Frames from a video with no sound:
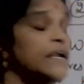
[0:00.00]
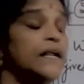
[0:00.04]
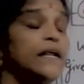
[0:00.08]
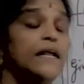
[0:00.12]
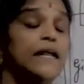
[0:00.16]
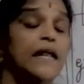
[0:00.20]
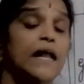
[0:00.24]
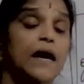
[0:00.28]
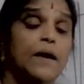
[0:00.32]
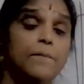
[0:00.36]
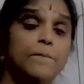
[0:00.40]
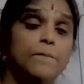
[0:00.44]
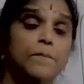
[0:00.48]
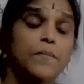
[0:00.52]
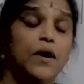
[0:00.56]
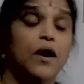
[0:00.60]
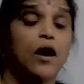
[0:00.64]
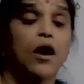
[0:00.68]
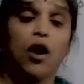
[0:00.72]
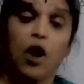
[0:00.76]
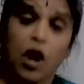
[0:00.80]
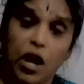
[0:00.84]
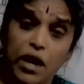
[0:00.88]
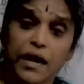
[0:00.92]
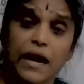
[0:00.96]

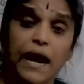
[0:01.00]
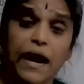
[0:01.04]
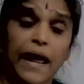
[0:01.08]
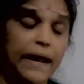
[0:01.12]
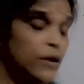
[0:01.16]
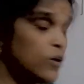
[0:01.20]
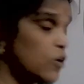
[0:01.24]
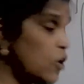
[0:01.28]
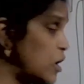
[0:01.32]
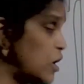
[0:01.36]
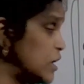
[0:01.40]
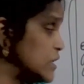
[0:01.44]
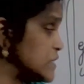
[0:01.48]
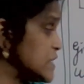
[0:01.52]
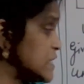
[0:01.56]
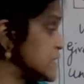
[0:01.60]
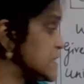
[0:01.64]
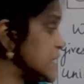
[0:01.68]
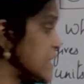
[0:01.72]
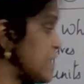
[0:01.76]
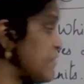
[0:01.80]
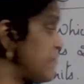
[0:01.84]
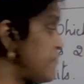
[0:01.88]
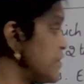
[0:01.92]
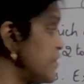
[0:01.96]
on hydrolysis
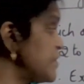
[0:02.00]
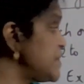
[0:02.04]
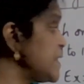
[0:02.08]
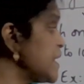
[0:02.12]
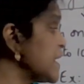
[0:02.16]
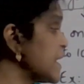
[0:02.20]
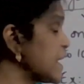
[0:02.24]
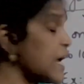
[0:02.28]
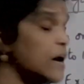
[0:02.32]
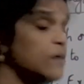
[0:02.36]
everything